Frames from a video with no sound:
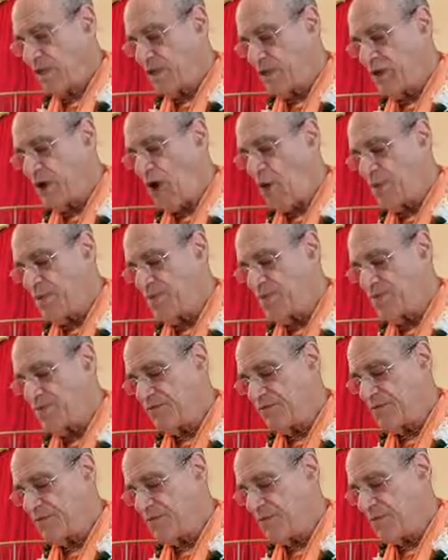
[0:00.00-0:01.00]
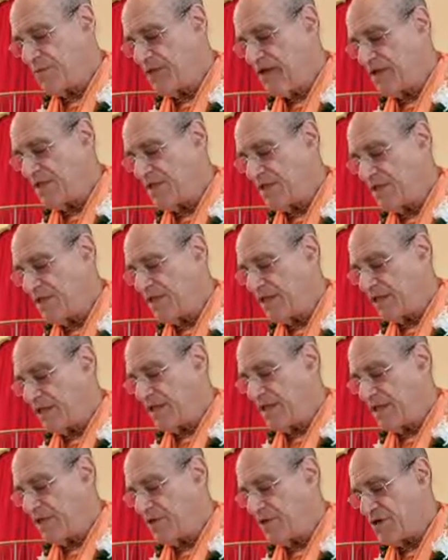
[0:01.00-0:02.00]
The gopis further imagined
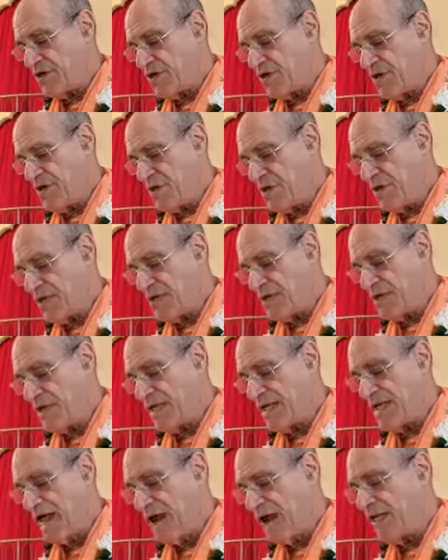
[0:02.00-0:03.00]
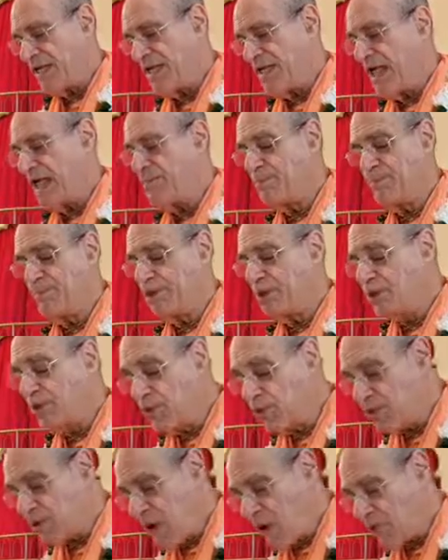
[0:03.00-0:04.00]
that Krishna must have been carrying a
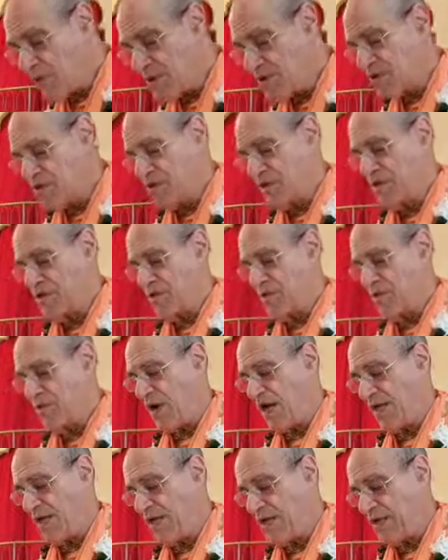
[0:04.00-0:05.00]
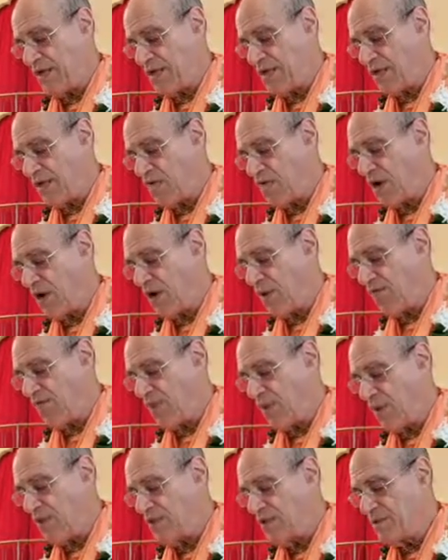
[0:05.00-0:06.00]
blue lotus in his right hand to drive
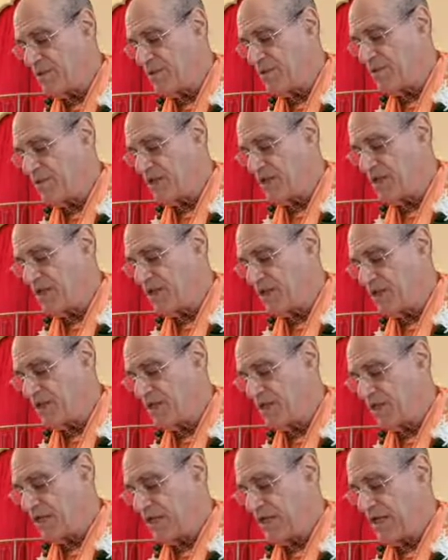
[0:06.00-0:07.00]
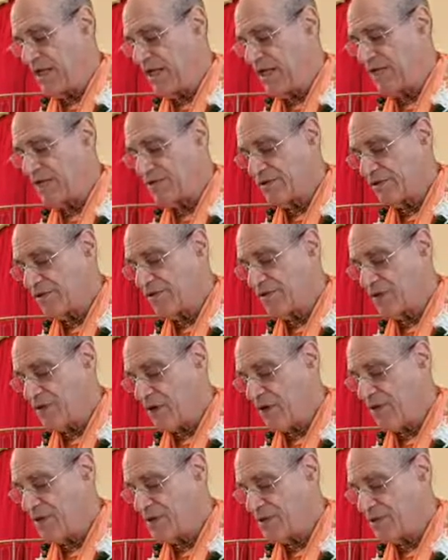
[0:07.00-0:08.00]
away the bees eagerly
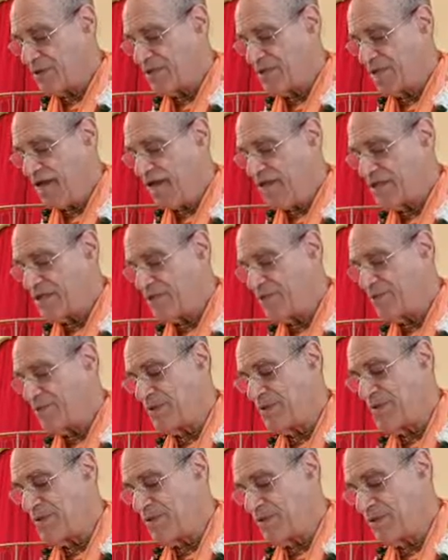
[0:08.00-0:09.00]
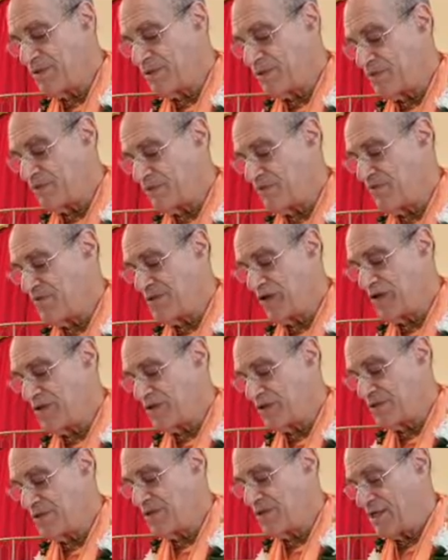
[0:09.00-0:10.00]
trying to attack his beloved's
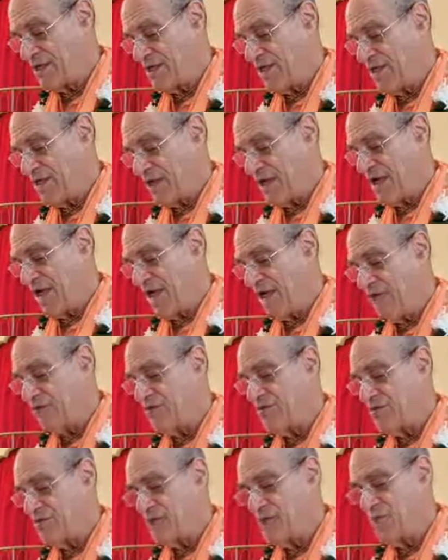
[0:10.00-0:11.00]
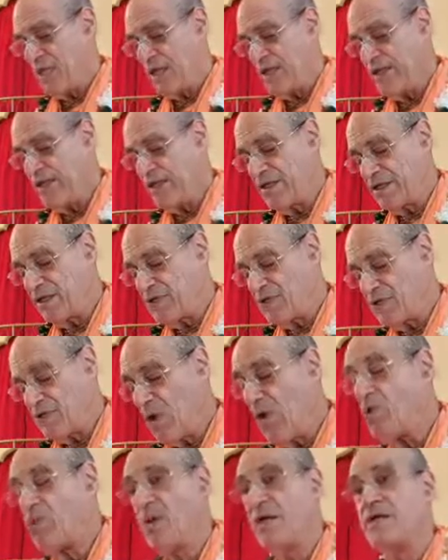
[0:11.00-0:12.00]
face after smelling its
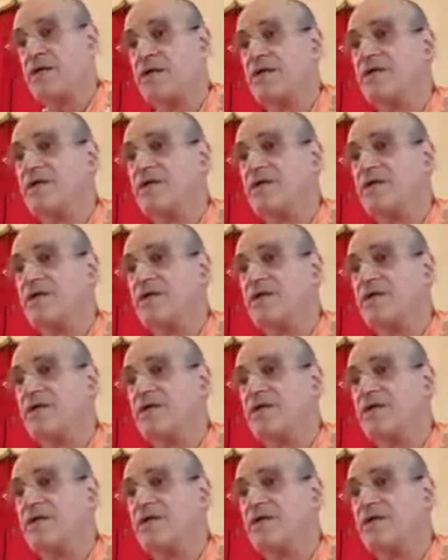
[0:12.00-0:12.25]
aroma.